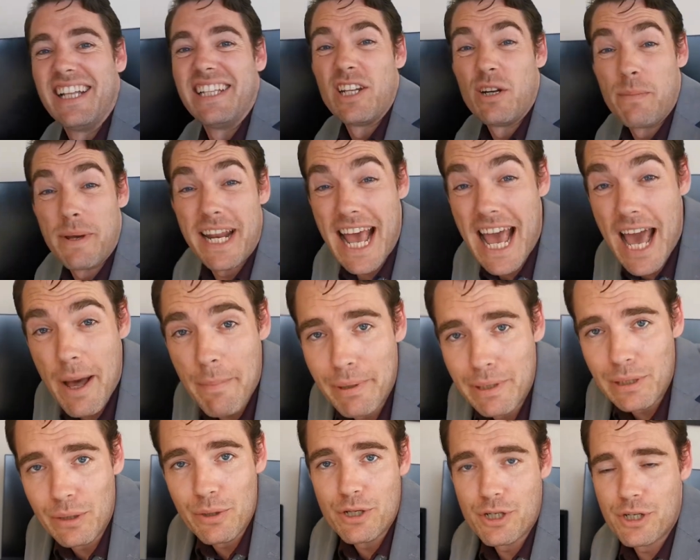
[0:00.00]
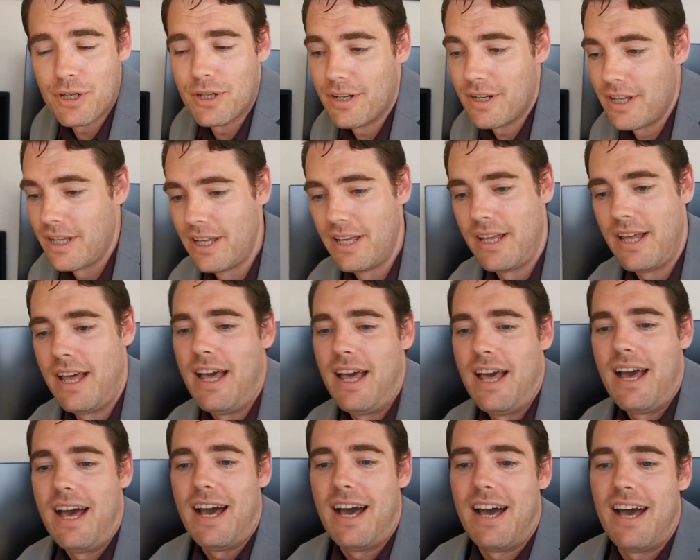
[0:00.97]
A little bit of air pollution,
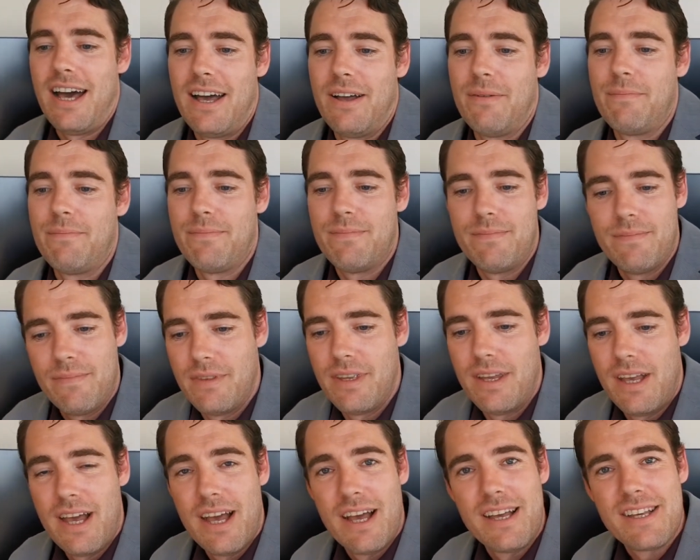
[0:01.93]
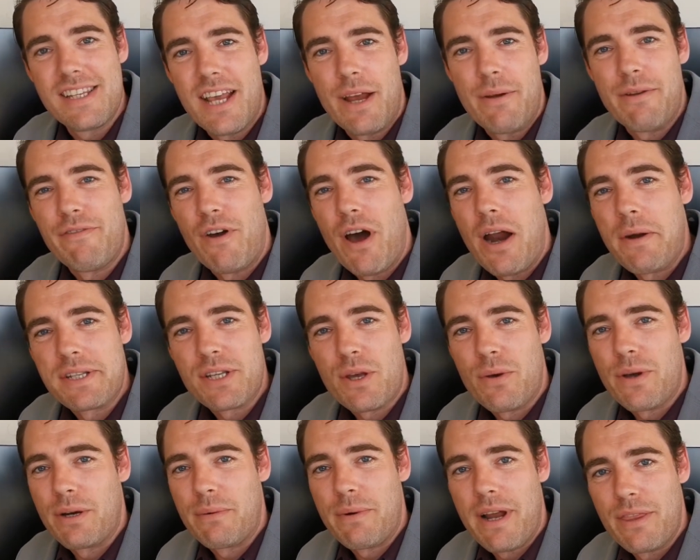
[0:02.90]
a scary virus
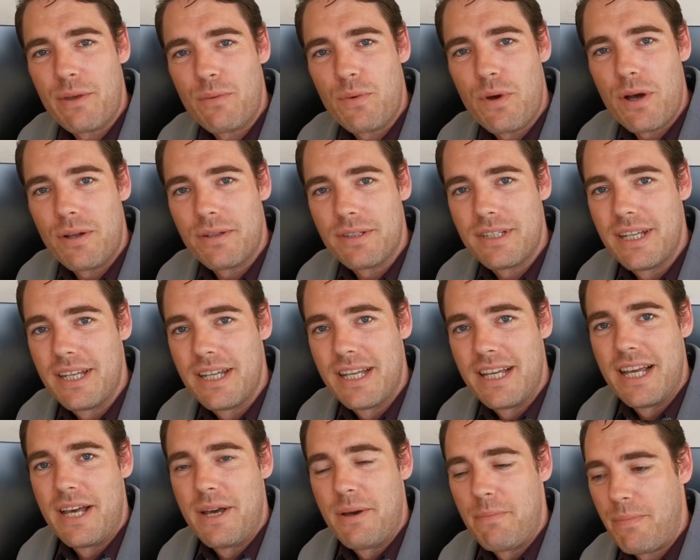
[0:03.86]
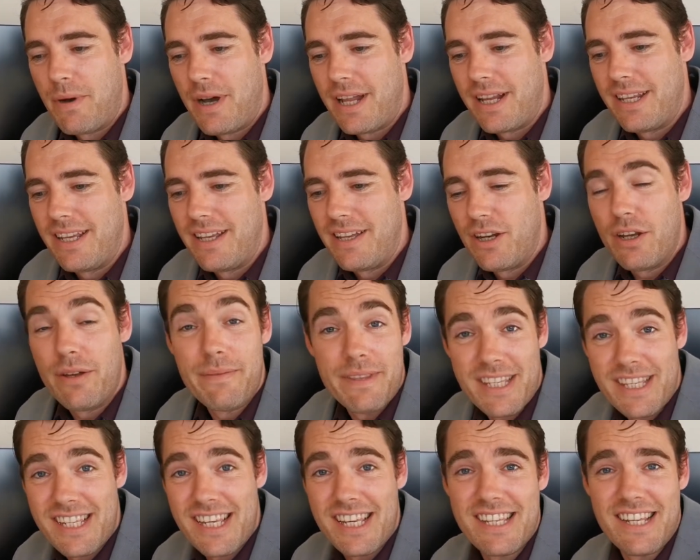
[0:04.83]
going around the world. But it's
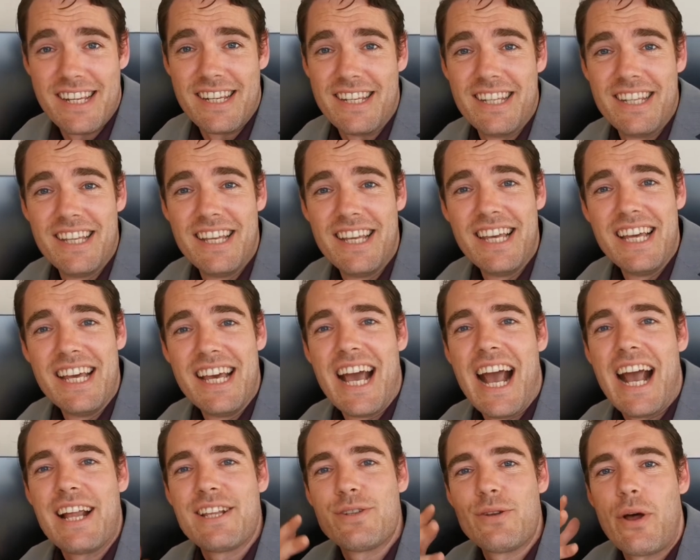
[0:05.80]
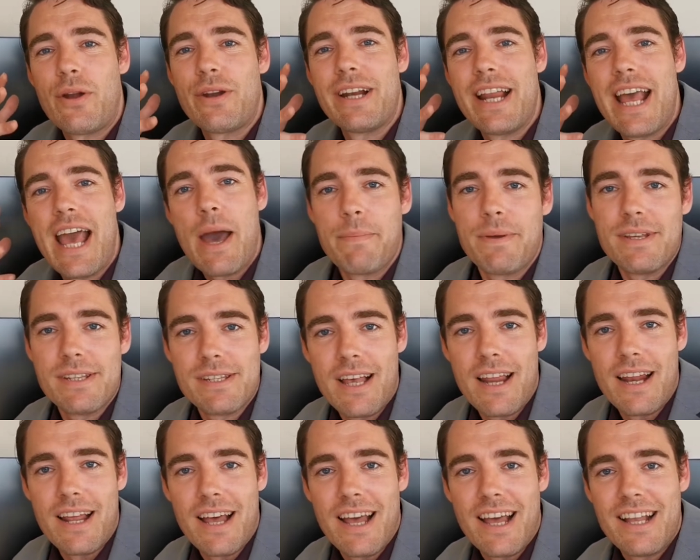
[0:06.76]
not an
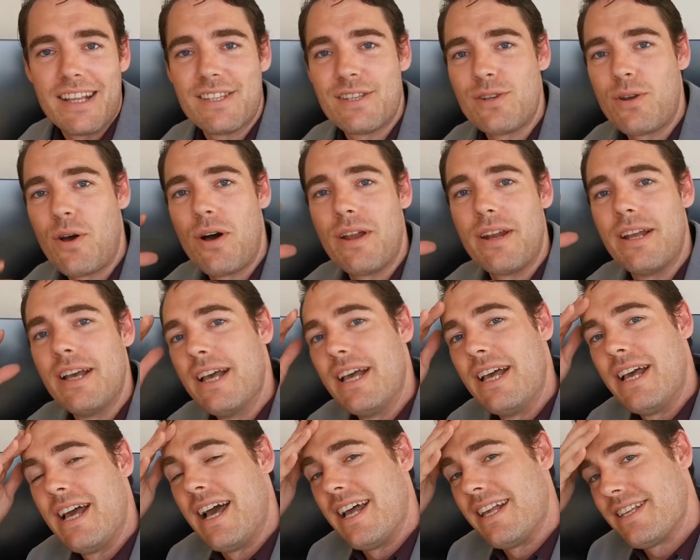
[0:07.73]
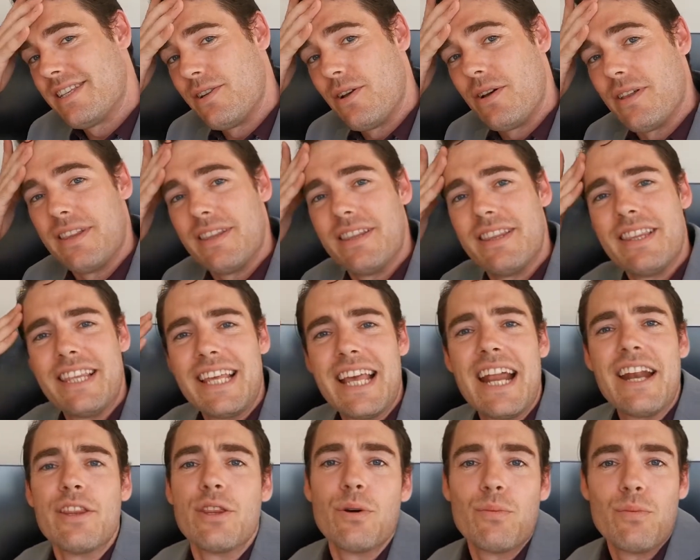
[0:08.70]
epicenter. It's not the
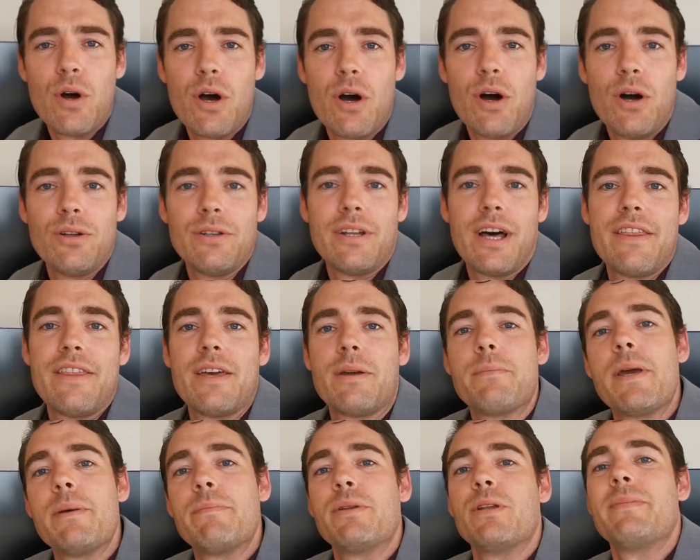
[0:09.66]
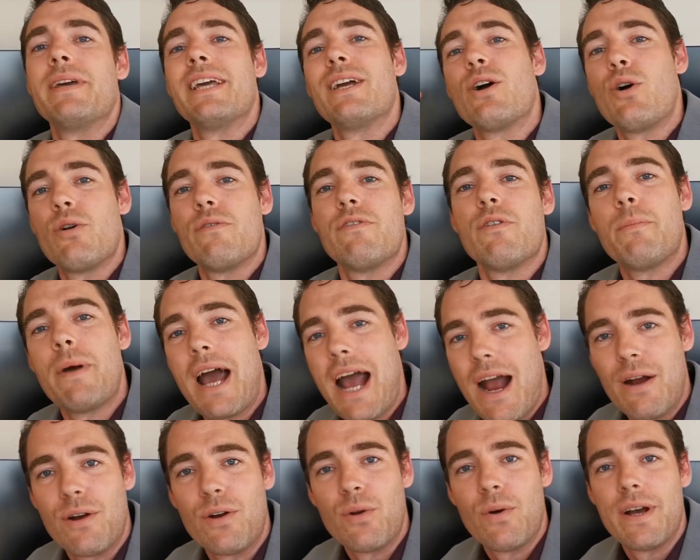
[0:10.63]
end of the world. I think people are being over
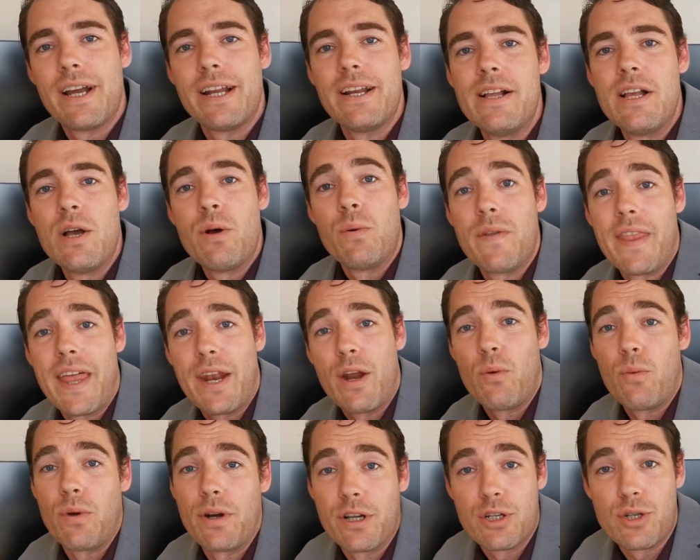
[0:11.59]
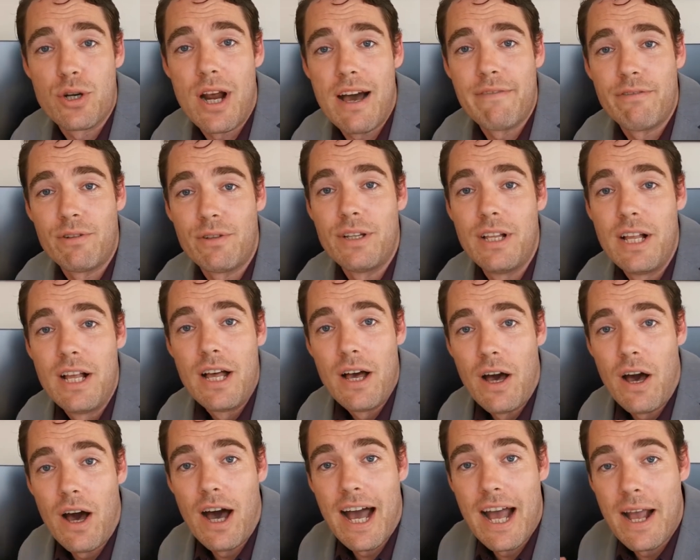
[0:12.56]
paranoid when they don't want to travel.
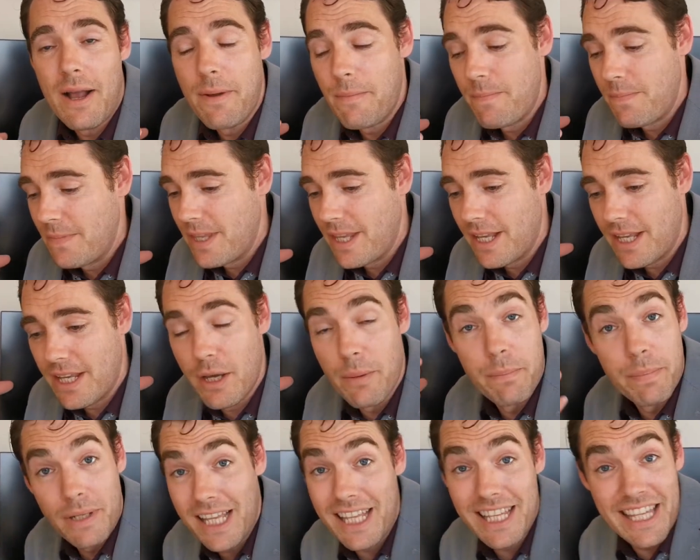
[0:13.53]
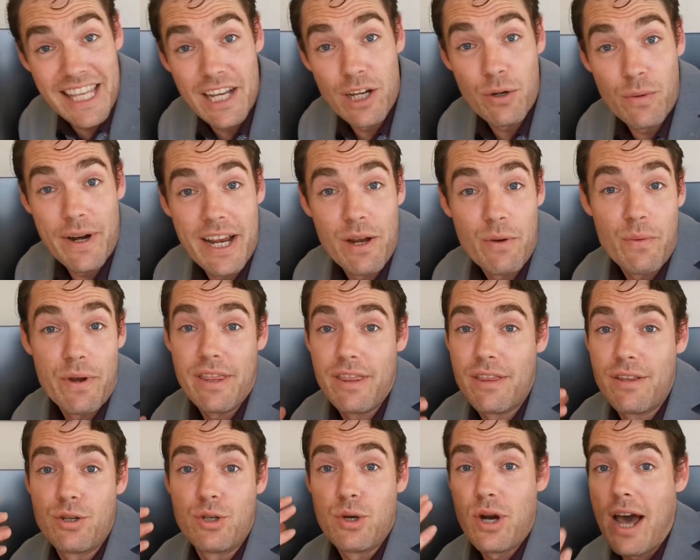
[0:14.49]
I completely agree
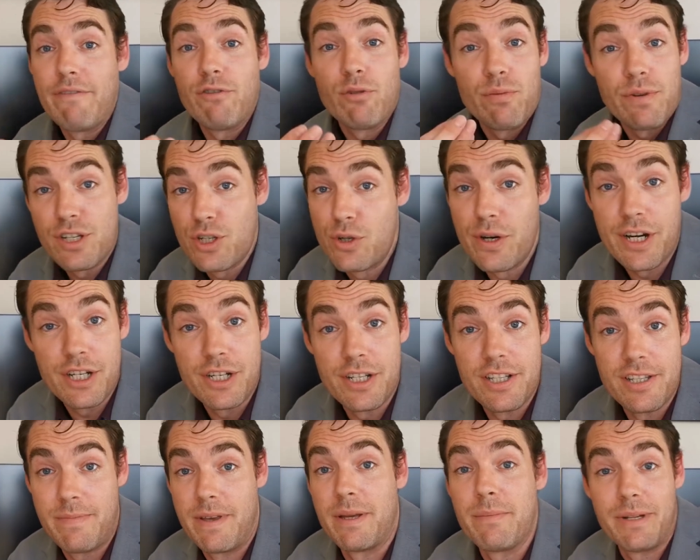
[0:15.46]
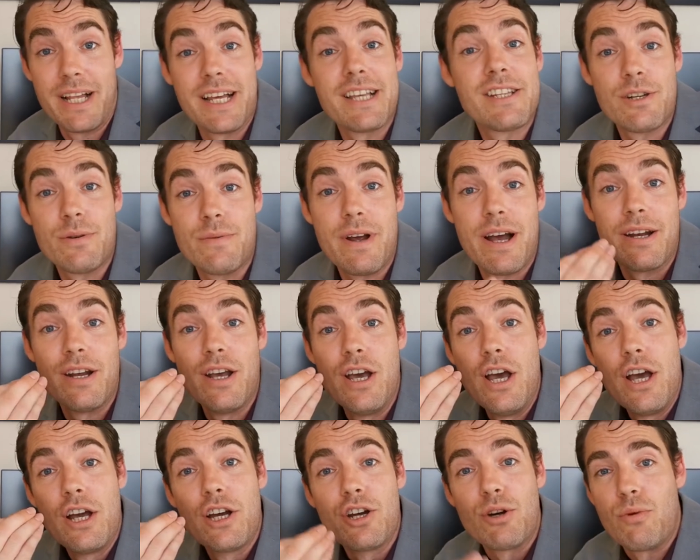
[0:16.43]
with travel restrictions being placed around
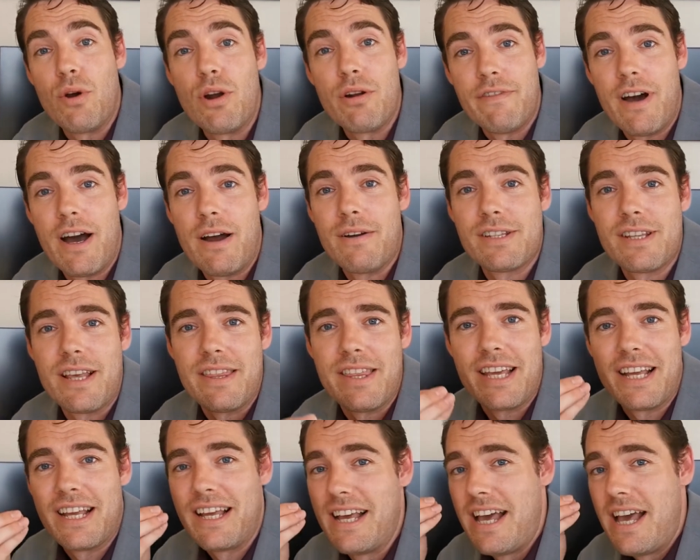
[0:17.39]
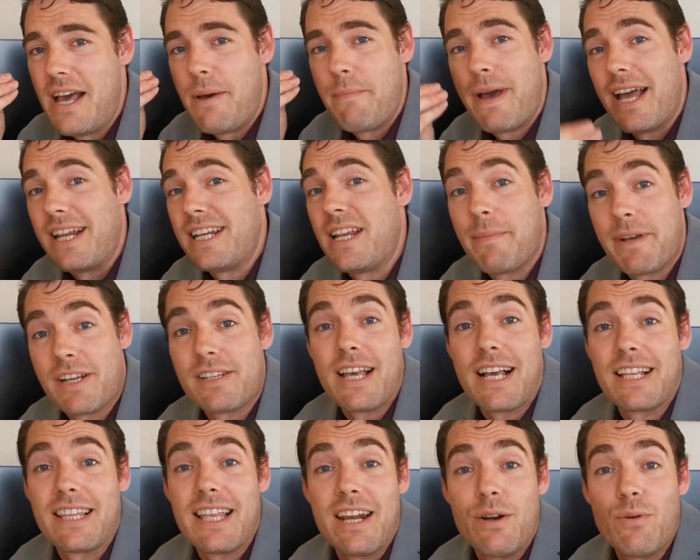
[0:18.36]
coronavirus. I think pandemics
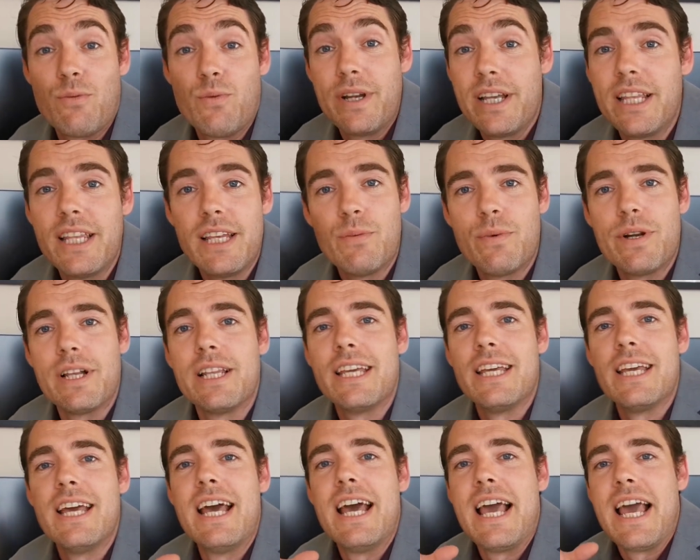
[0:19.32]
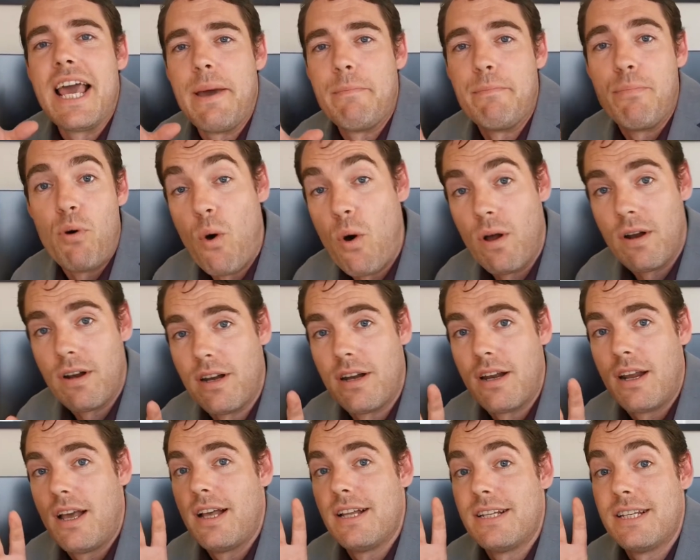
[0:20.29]
like that are really, really important
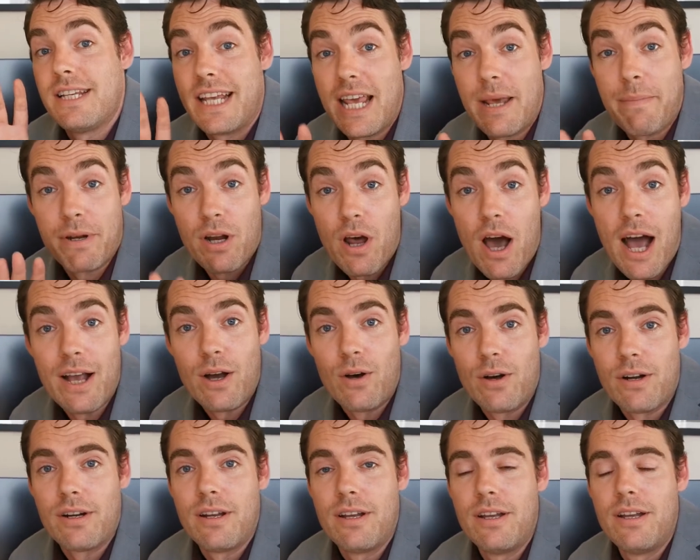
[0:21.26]
to keep an eye on.